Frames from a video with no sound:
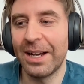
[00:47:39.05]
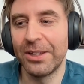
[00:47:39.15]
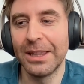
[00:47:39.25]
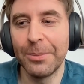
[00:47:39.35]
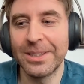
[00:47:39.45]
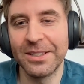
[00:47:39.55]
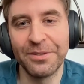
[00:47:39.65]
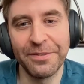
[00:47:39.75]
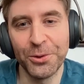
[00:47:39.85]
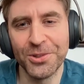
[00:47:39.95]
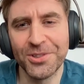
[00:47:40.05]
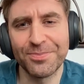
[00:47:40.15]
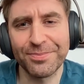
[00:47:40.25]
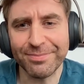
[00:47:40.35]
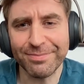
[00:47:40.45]
have unlimited foods
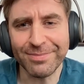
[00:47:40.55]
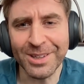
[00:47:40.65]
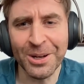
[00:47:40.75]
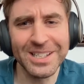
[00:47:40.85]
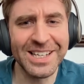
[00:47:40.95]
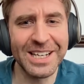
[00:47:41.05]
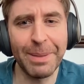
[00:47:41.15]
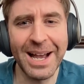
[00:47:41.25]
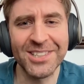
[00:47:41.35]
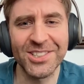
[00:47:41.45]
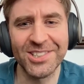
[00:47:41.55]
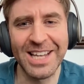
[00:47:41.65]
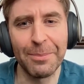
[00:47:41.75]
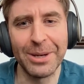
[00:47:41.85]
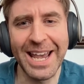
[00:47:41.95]
and it's like pasta, salmon,
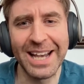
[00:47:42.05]
eggs.